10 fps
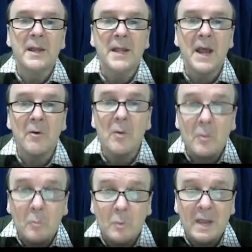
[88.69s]
Now,
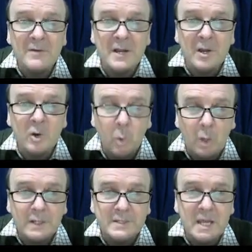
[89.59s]
we have an
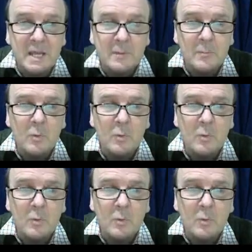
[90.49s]
inequality.